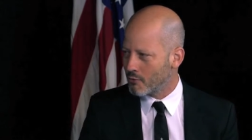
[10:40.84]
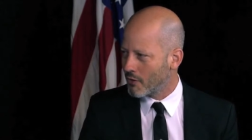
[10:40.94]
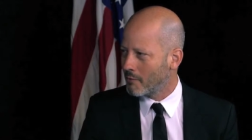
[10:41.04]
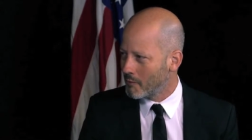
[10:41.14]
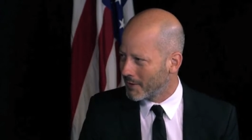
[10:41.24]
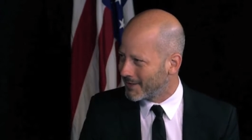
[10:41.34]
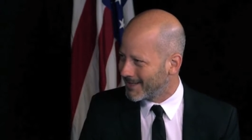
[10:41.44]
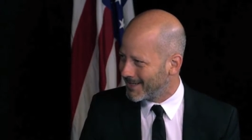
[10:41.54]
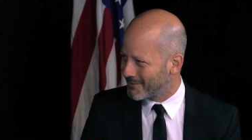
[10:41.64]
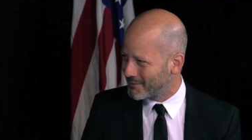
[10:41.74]

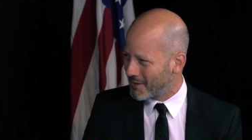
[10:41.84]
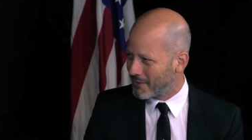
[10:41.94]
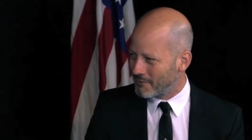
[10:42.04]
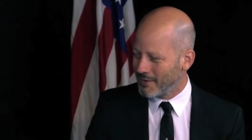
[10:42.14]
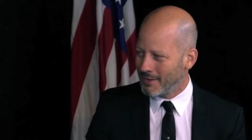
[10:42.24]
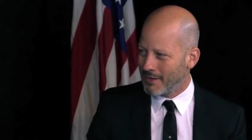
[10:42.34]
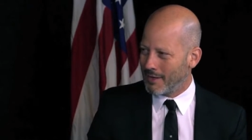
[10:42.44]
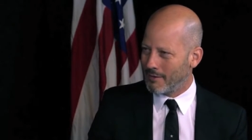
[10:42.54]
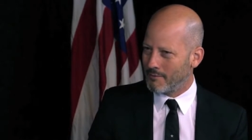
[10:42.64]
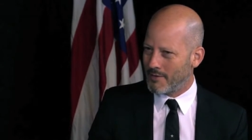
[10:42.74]
probability of, of,
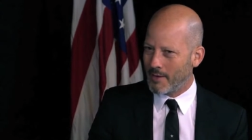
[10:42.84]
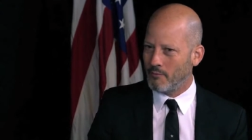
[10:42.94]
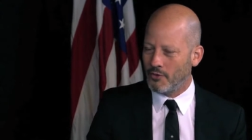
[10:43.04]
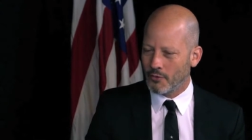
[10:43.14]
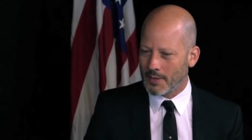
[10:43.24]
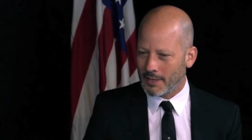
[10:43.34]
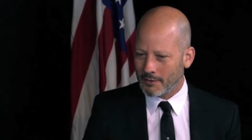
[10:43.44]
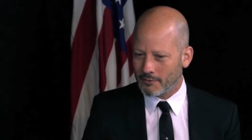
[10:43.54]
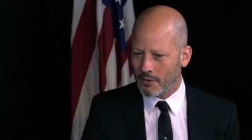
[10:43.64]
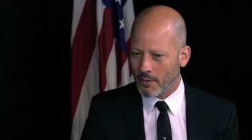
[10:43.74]
of them
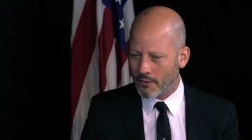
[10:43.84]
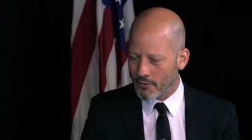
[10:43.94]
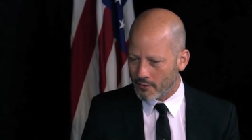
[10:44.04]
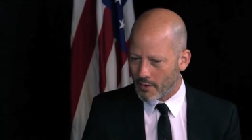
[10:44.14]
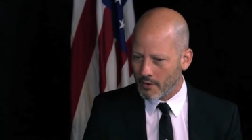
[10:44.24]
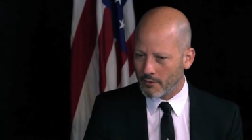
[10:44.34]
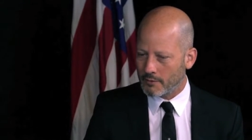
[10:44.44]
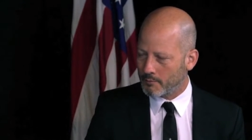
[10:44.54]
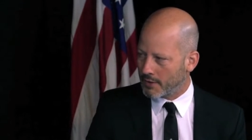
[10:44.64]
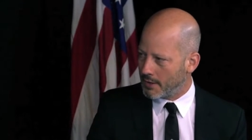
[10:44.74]
doing, you know, a thorough,
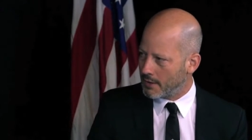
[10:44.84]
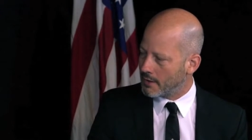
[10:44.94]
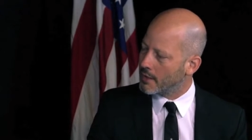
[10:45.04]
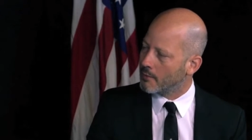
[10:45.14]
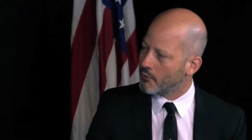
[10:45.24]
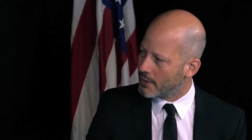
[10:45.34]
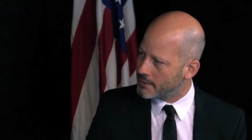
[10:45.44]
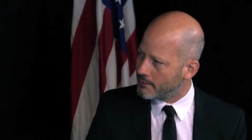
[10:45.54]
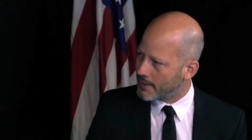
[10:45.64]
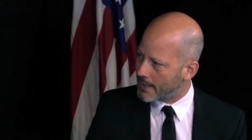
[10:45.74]
complete, and
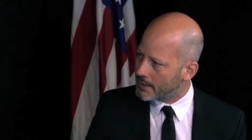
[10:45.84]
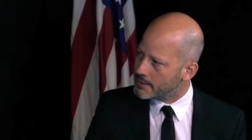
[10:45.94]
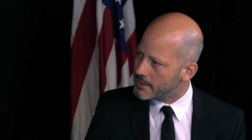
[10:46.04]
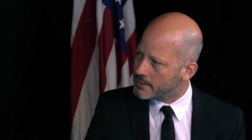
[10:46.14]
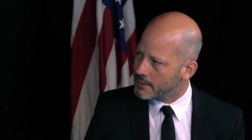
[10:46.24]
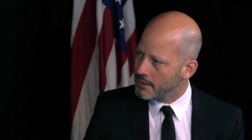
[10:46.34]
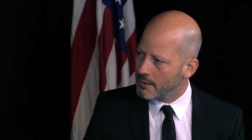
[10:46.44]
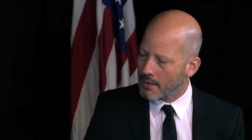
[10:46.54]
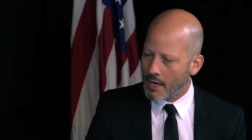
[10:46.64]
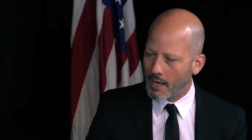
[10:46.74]
comprehensive analysis.
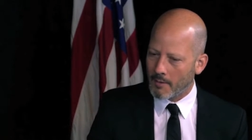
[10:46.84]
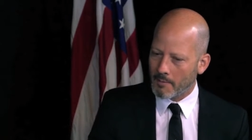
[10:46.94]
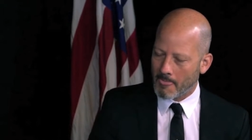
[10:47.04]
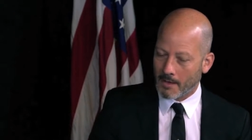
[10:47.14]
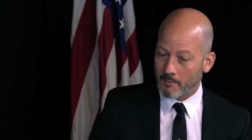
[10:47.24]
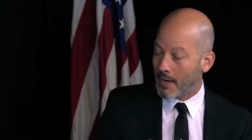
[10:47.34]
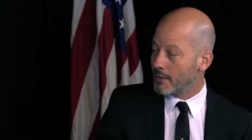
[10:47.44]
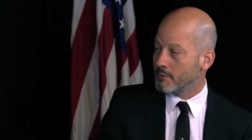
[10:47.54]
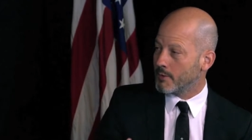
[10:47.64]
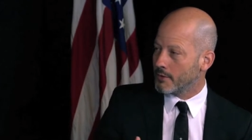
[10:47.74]
Um, and in my
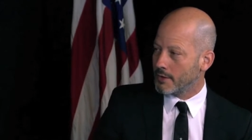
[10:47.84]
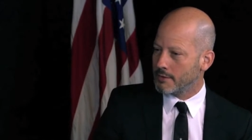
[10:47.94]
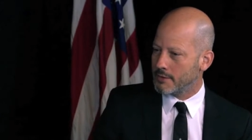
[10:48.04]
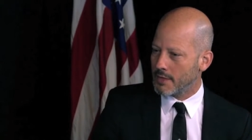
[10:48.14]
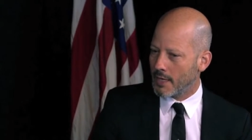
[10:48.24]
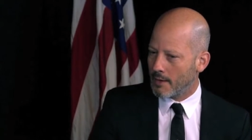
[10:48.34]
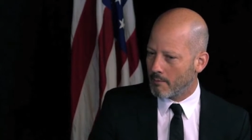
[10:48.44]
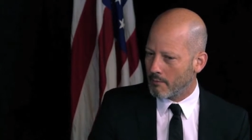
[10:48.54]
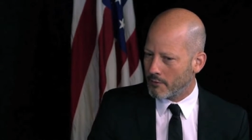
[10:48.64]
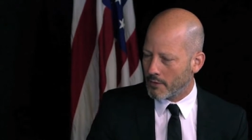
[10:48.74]
experience,
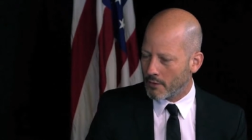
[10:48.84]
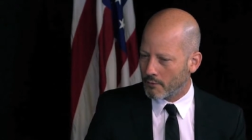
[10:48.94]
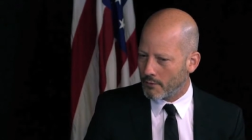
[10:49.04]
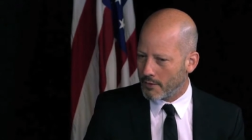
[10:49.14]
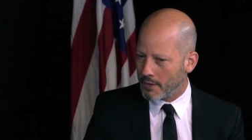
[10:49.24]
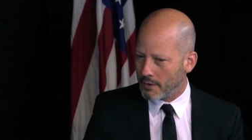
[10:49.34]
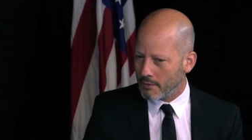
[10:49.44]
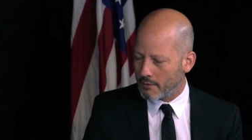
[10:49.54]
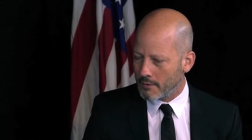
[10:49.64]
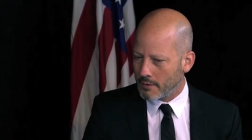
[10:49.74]
um, you know,
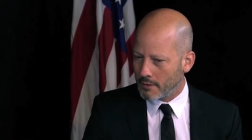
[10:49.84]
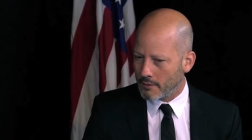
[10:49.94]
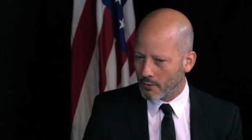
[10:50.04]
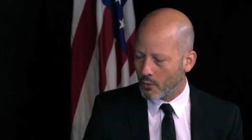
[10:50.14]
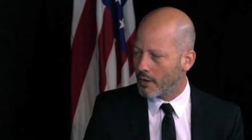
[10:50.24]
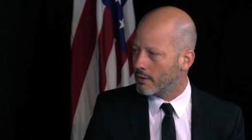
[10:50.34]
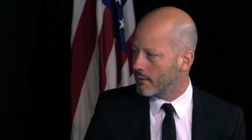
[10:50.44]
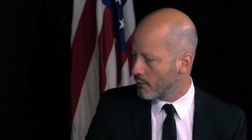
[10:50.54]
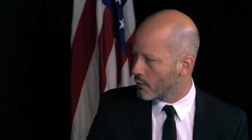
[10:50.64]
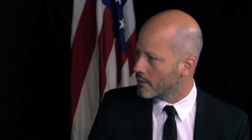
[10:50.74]
the, the, the quality
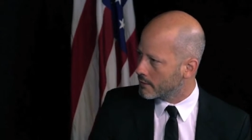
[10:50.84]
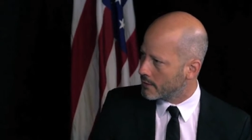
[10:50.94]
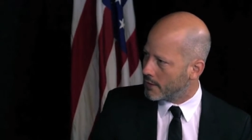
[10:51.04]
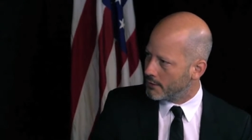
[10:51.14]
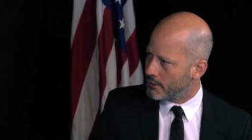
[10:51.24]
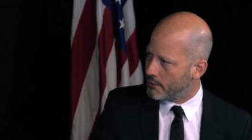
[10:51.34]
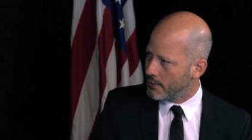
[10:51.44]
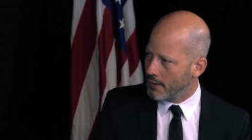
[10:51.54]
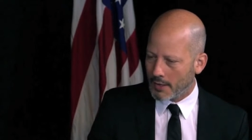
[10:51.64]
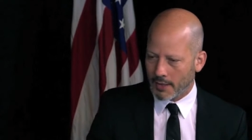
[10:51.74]
of the work that they do
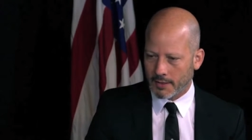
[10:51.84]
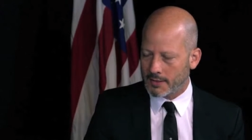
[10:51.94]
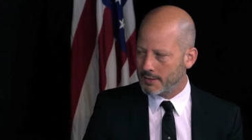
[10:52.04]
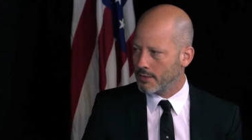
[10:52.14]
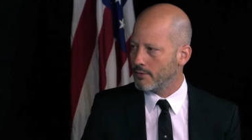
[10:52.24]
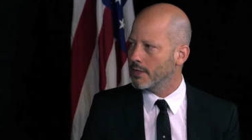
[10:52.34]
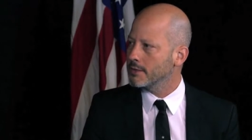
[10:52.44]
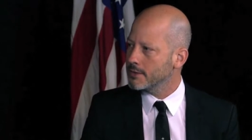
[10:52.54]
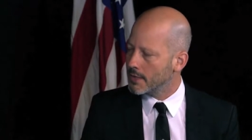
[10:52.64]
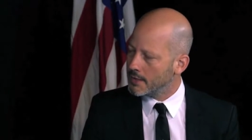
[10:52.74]
and the
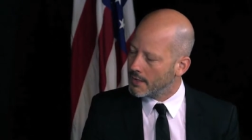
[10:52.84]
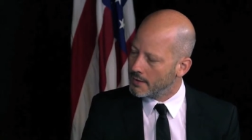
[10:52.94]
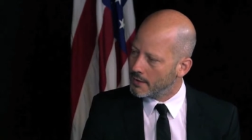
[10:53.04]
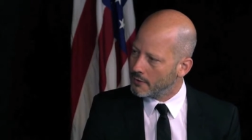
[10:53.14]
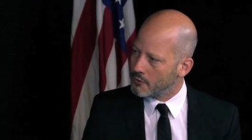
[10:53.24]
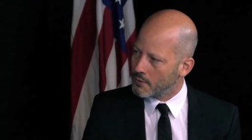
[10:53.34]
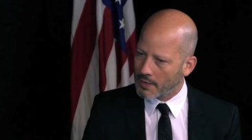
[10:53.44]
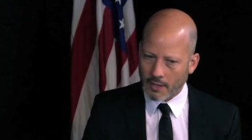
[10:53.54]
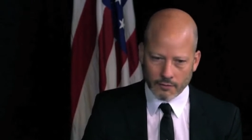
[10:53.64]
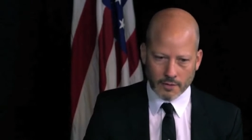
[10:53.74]
considerations that they take into
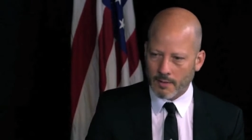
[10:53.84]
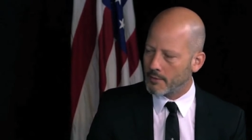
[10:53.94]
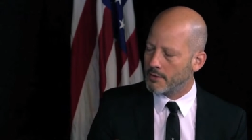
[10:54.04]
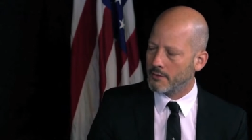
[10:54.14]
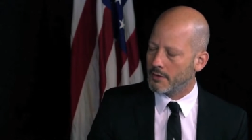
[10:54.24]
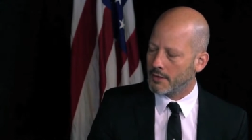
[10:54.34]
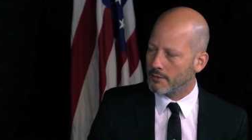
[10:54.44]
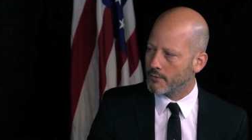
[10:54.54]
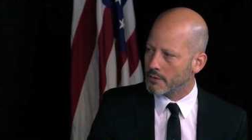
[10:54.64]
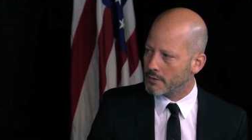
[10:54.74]
account are not materially
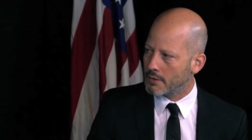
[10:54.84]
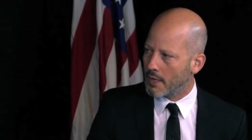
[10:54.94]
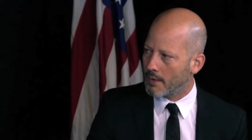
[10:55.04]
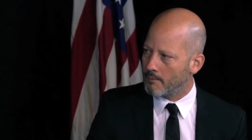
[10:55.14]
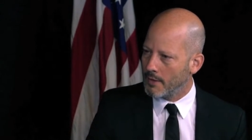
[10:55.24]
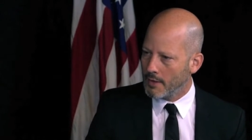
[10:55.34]
different um,